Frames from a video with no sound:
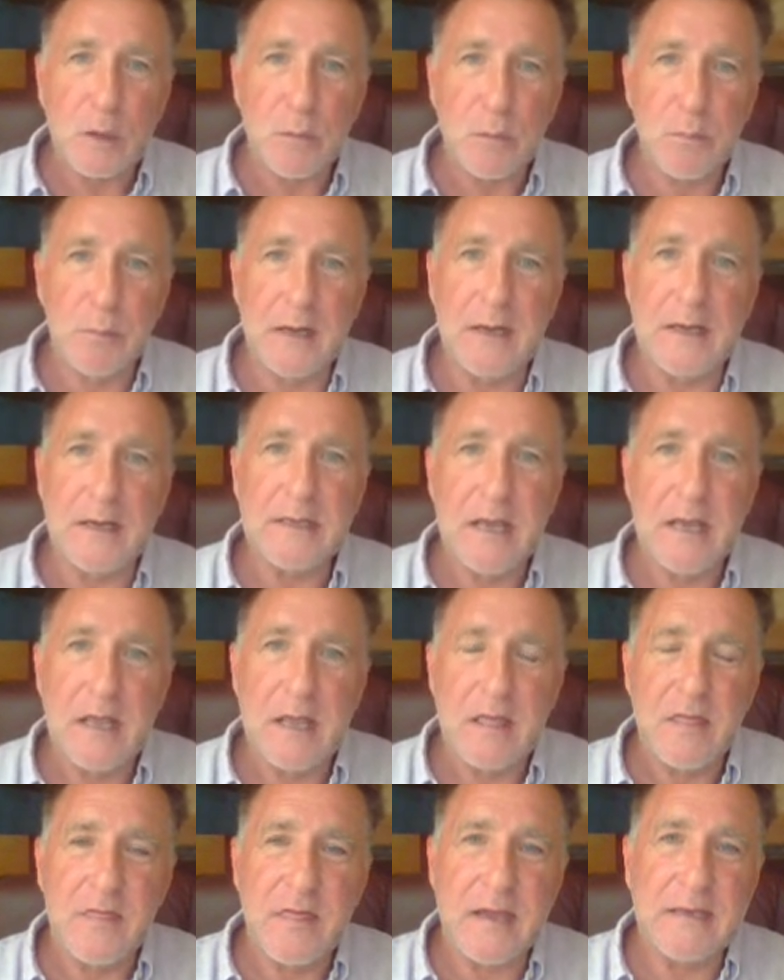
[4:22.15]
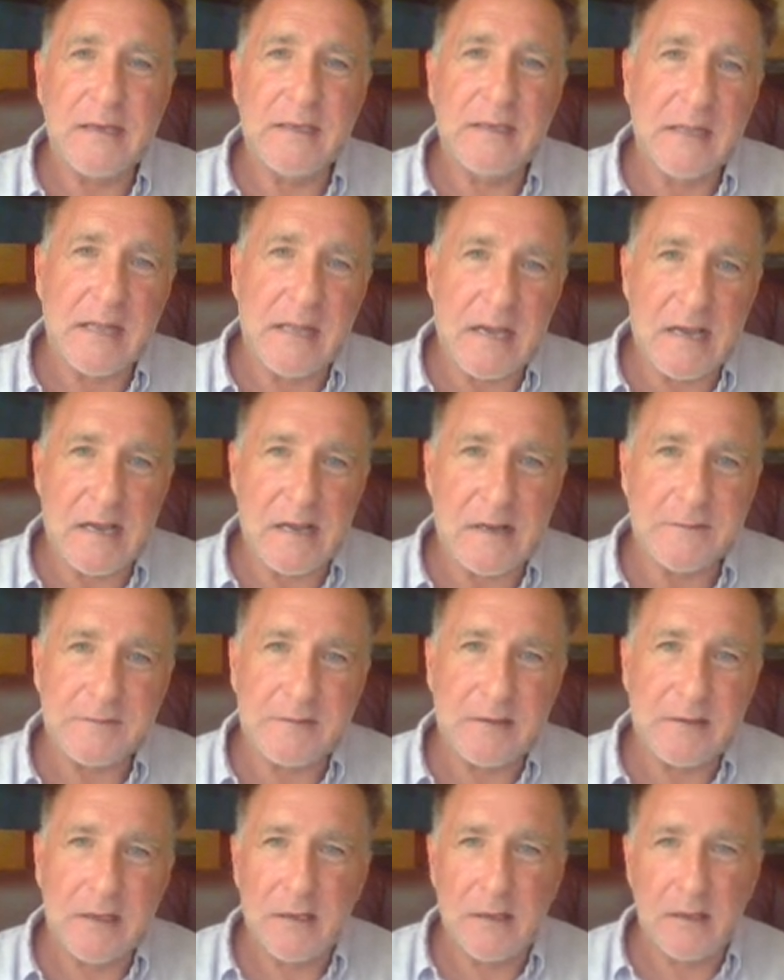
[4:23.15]
But they
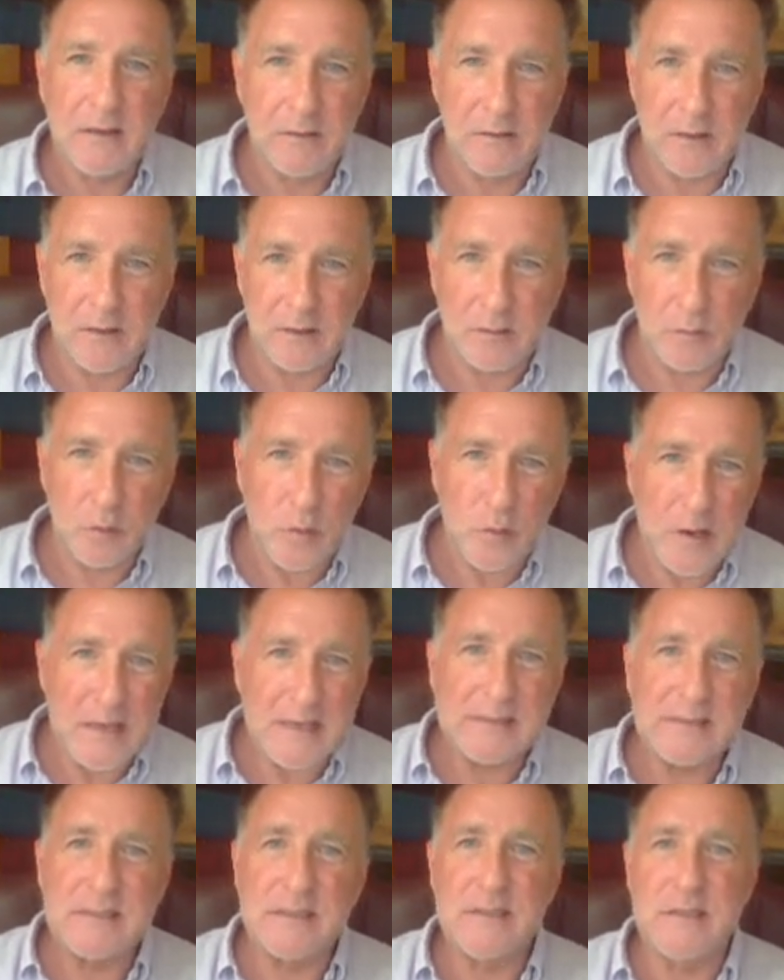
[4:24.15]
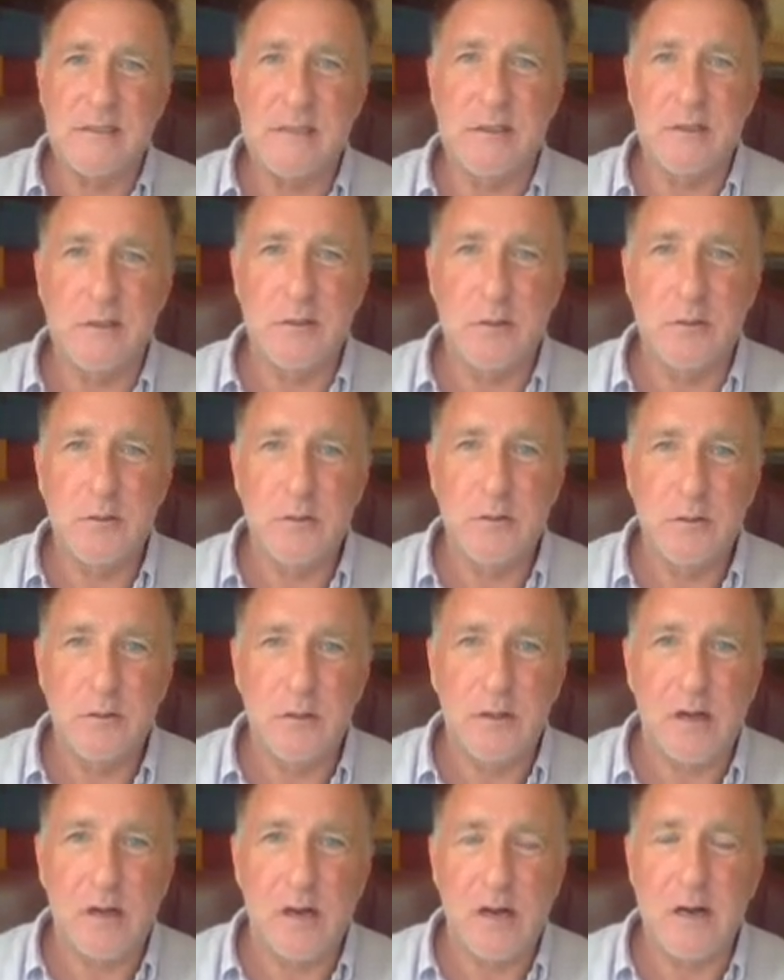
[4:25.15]
left the residue
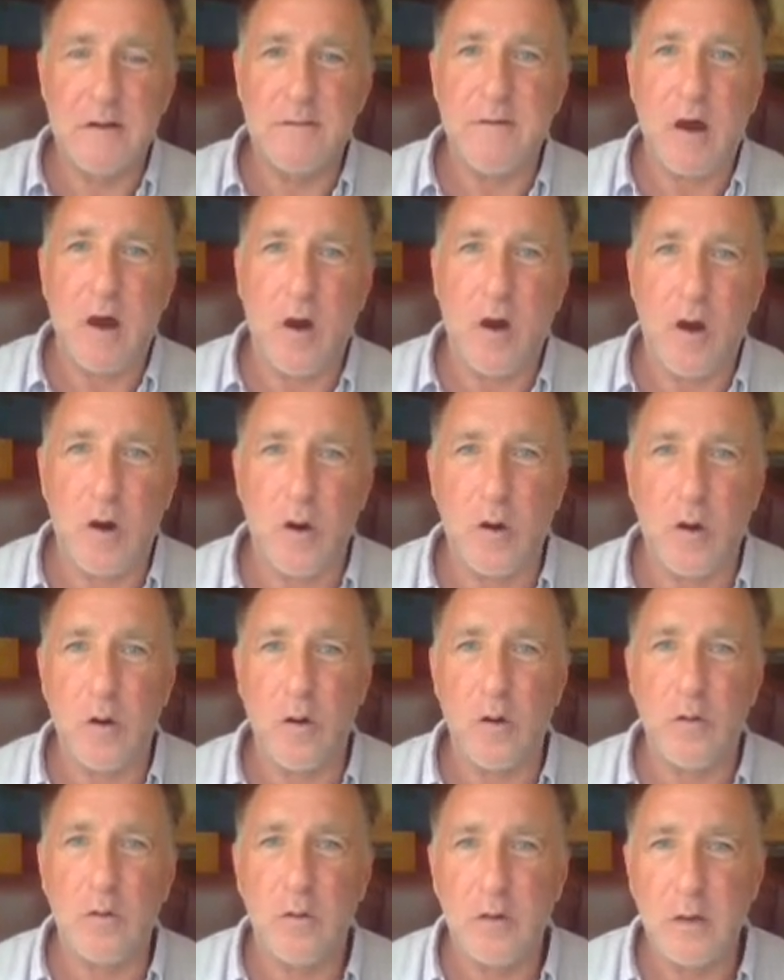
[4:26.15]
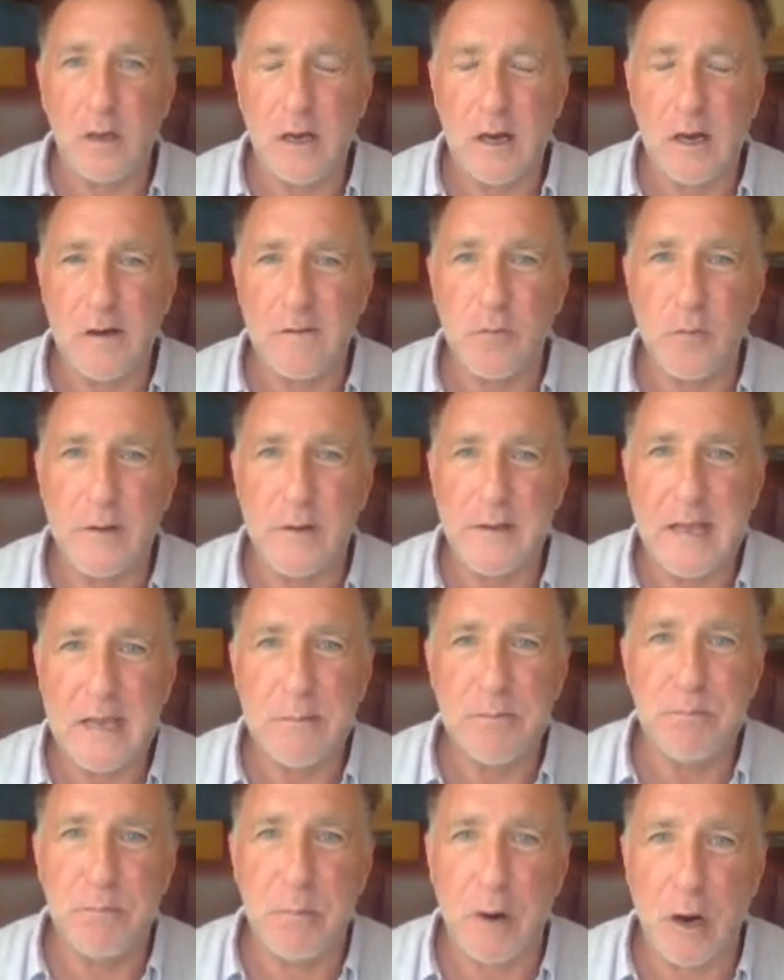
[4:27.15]
of all of when
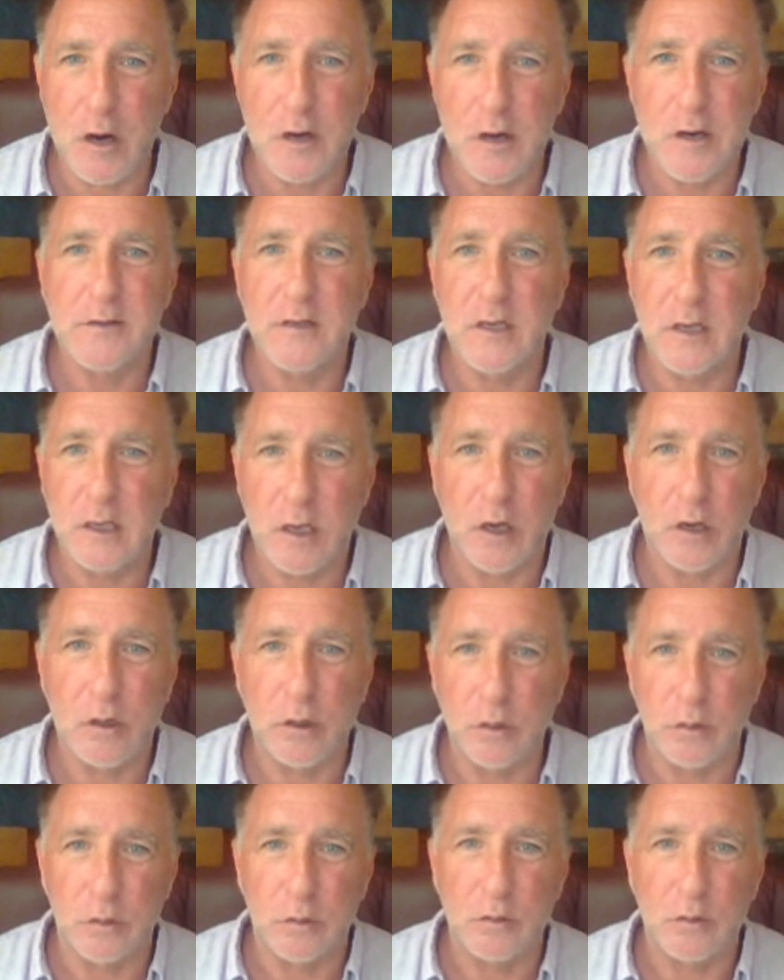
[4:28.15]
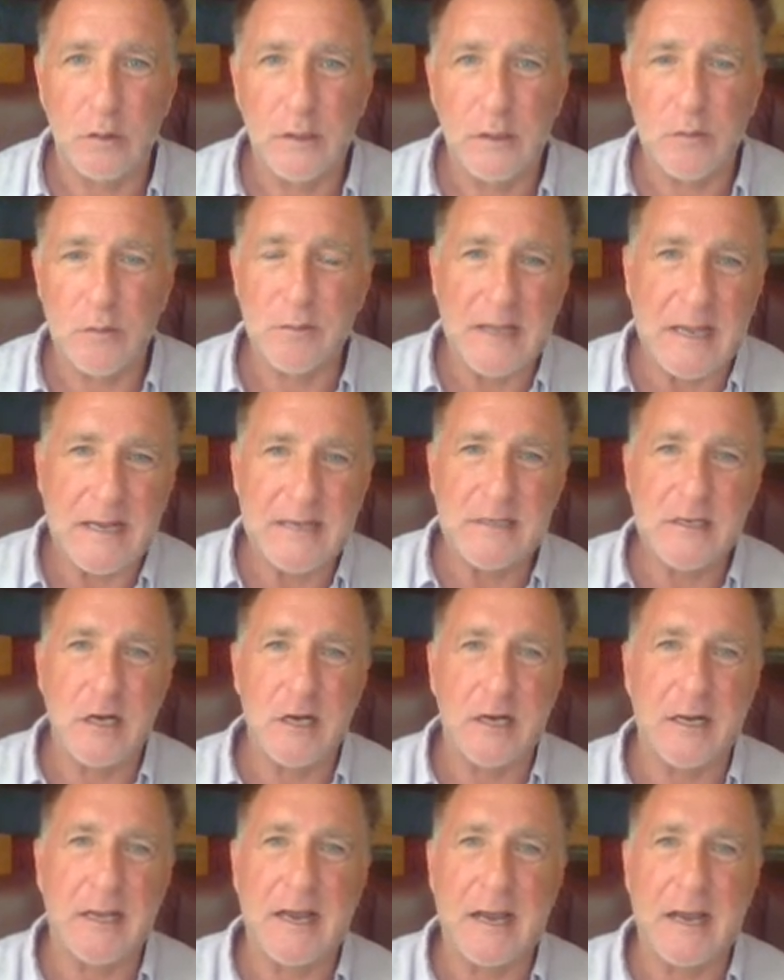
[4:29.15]
they burned the coal and when they
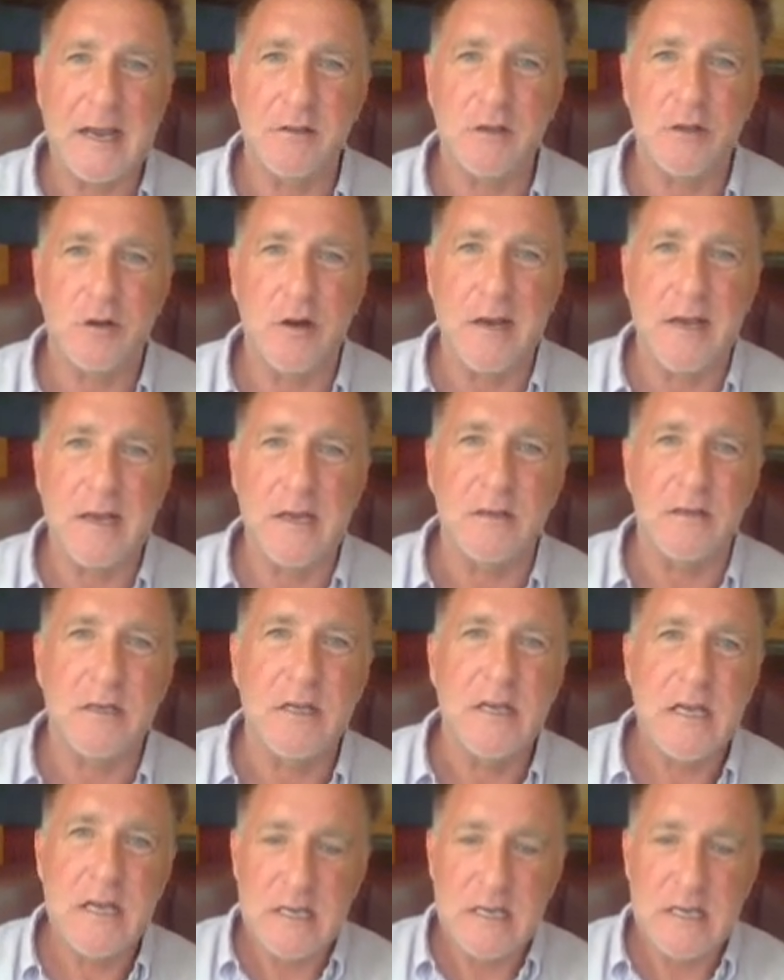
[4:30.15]
dug it out of the ground.